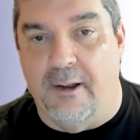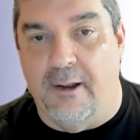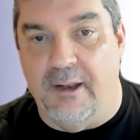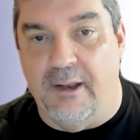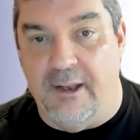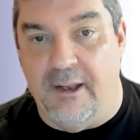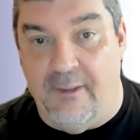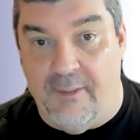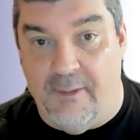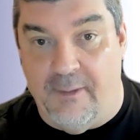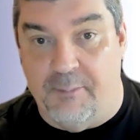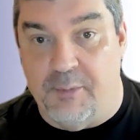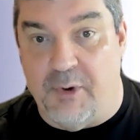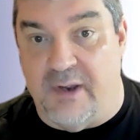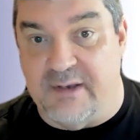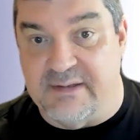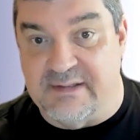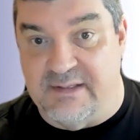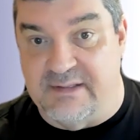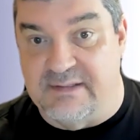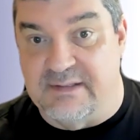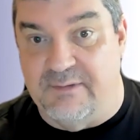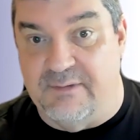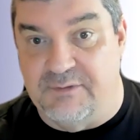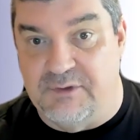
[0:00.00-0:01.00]
in the
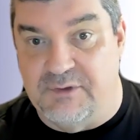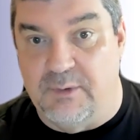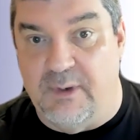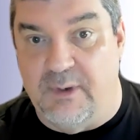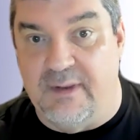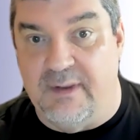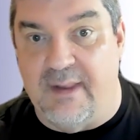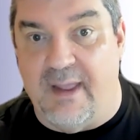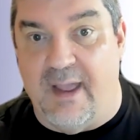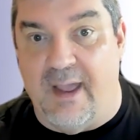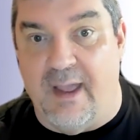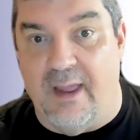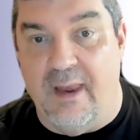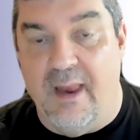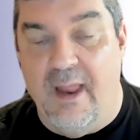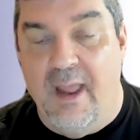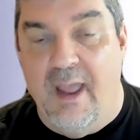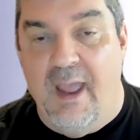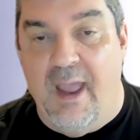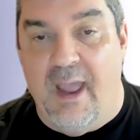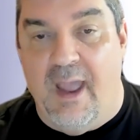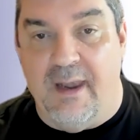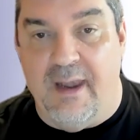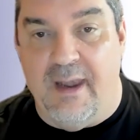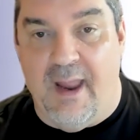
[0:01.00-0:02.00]
process of doing that,
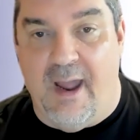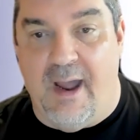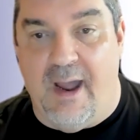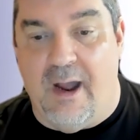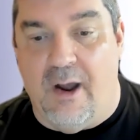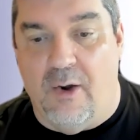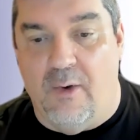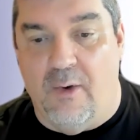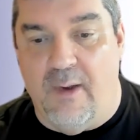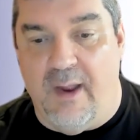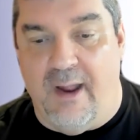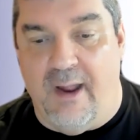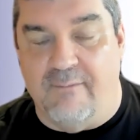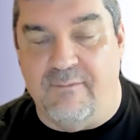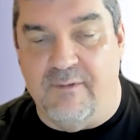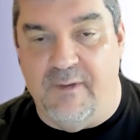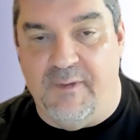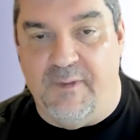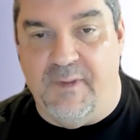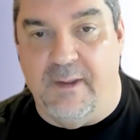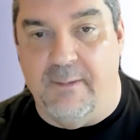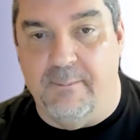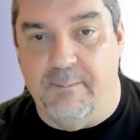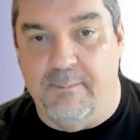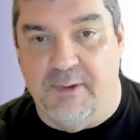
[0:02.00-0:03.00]
and how
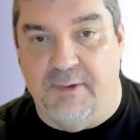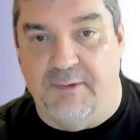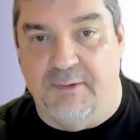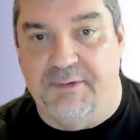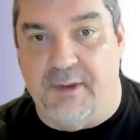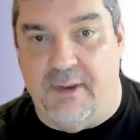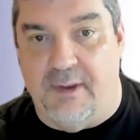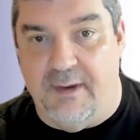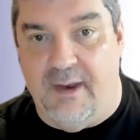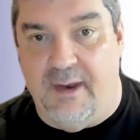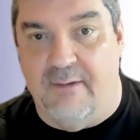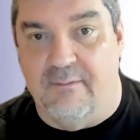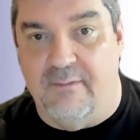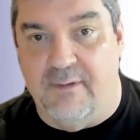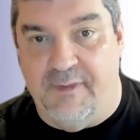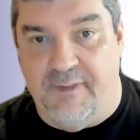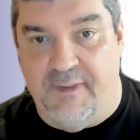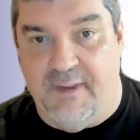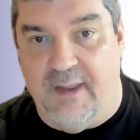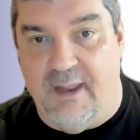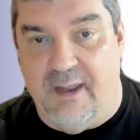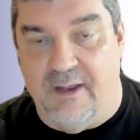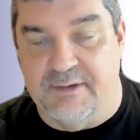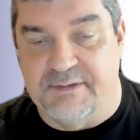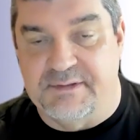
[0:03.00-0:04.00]
everything built on
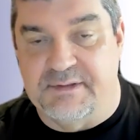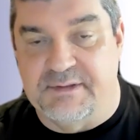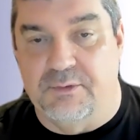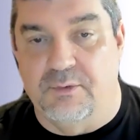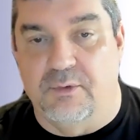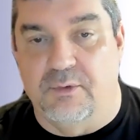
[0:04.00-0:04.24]
everything else in